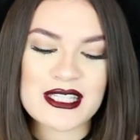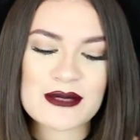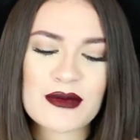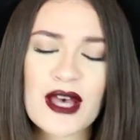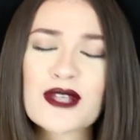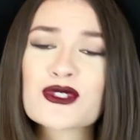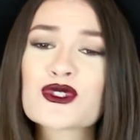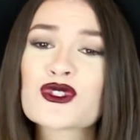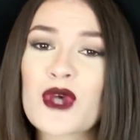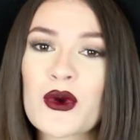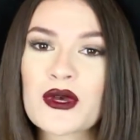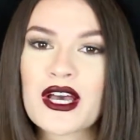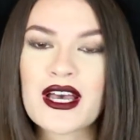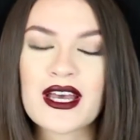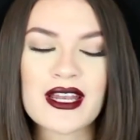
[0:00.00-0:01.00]
It smells
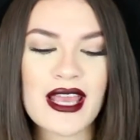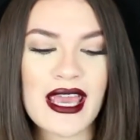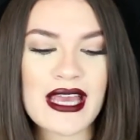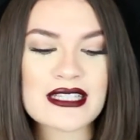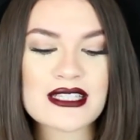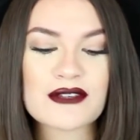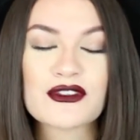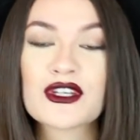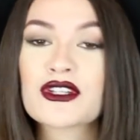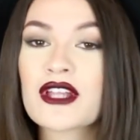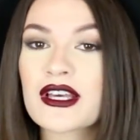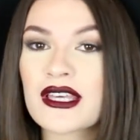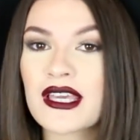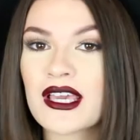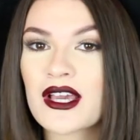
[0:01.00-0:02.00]
so good, and if you're
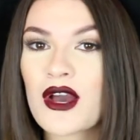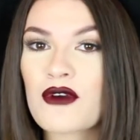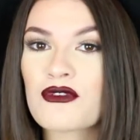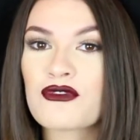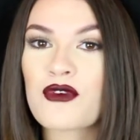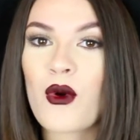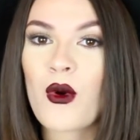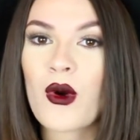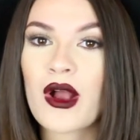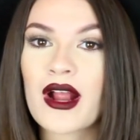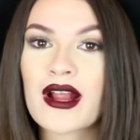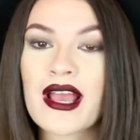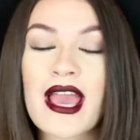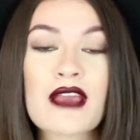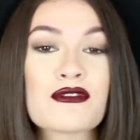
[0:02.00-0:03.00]
looking
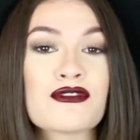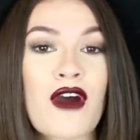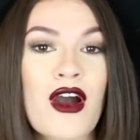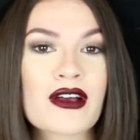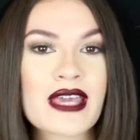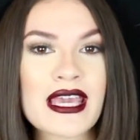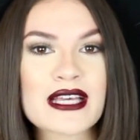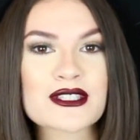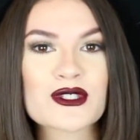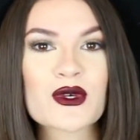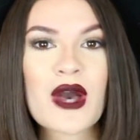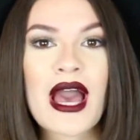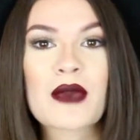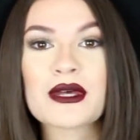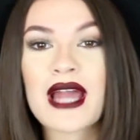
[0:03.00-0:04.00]
for a fall
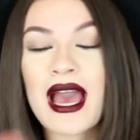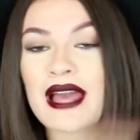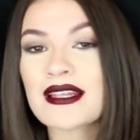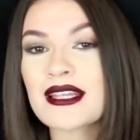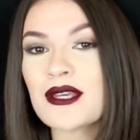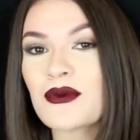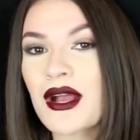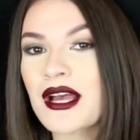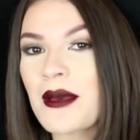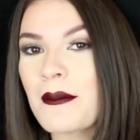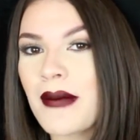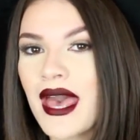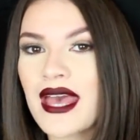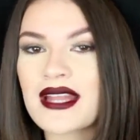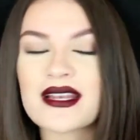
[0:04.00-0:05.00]
candle, I would highly
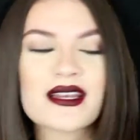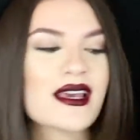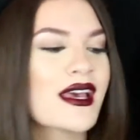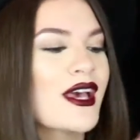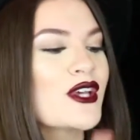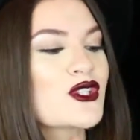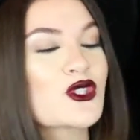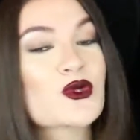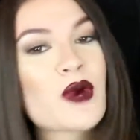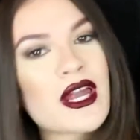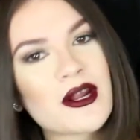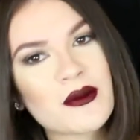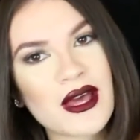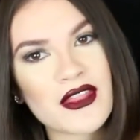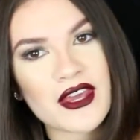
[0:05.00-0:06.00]
recommend
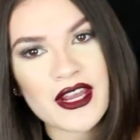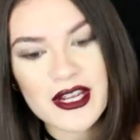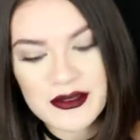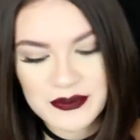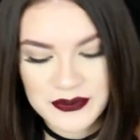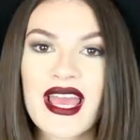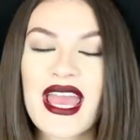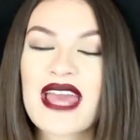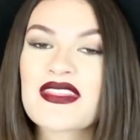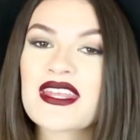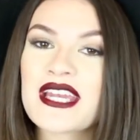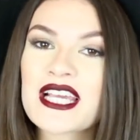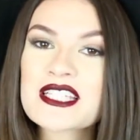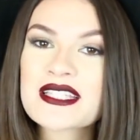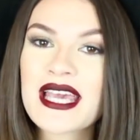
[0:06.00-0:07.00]
Sweater Weather. And
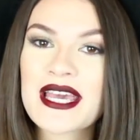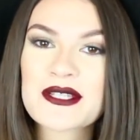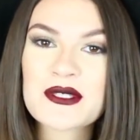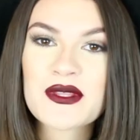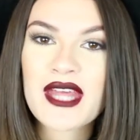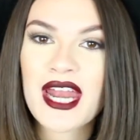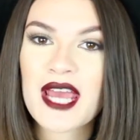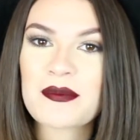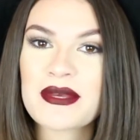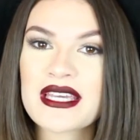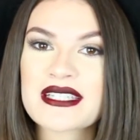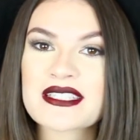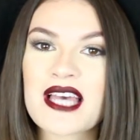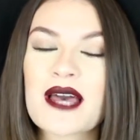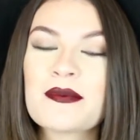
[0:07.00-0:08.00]
the next candle that I
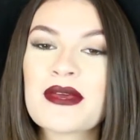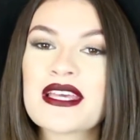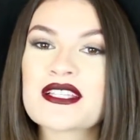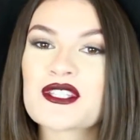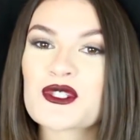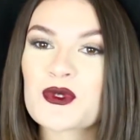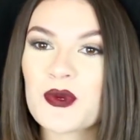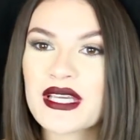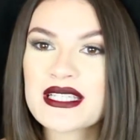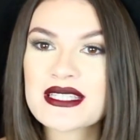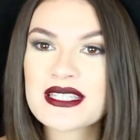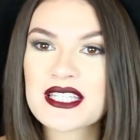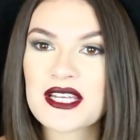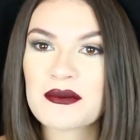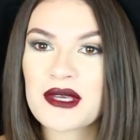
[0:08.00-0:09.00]
picked up is Sweet
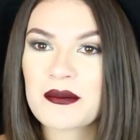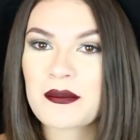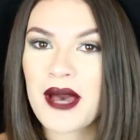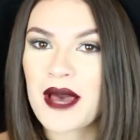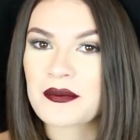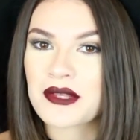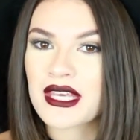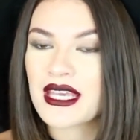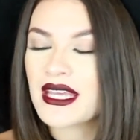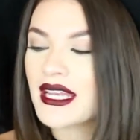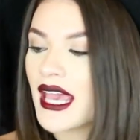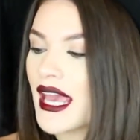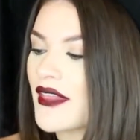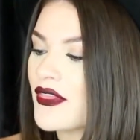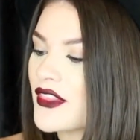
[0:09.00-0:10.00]
Cinnamon
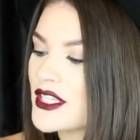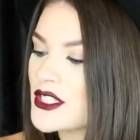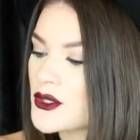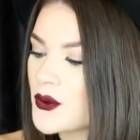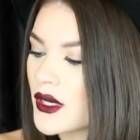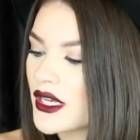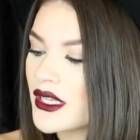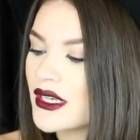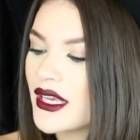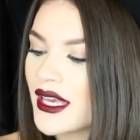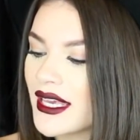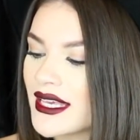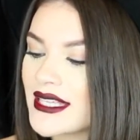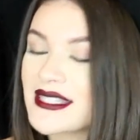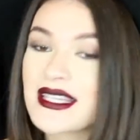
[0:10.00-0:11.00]
Pumpkin, and this one
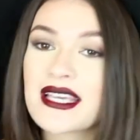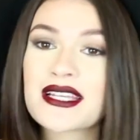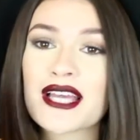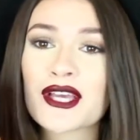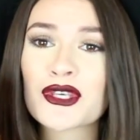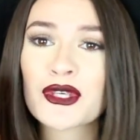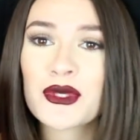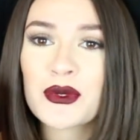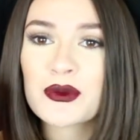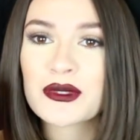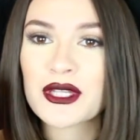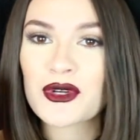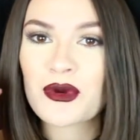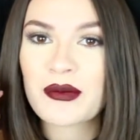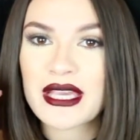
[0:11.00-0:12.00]
is in a cute
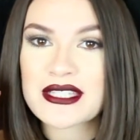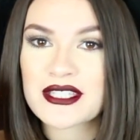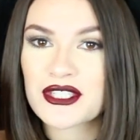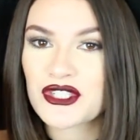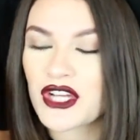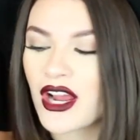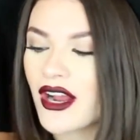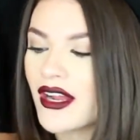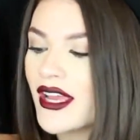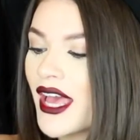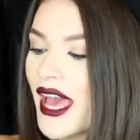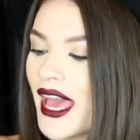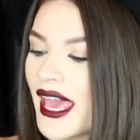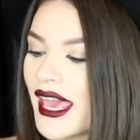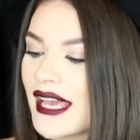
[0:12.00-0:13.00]
little mason jar,
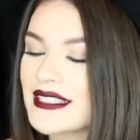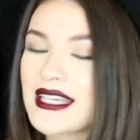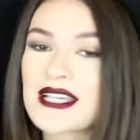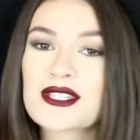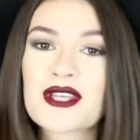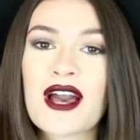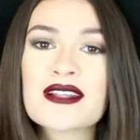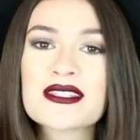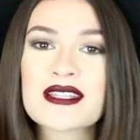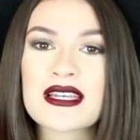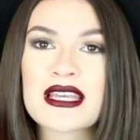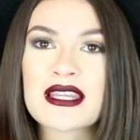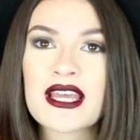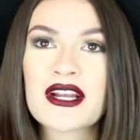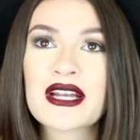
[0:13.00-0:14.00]
and I saw it
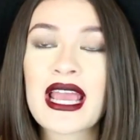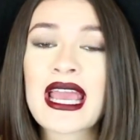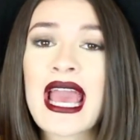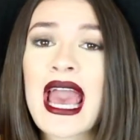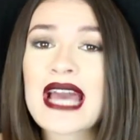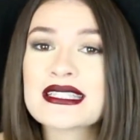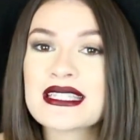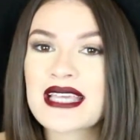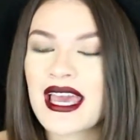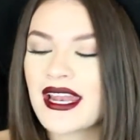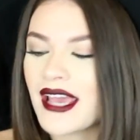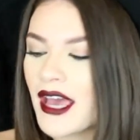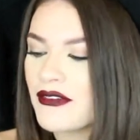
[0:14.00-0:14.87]
sitting there and I had to get it.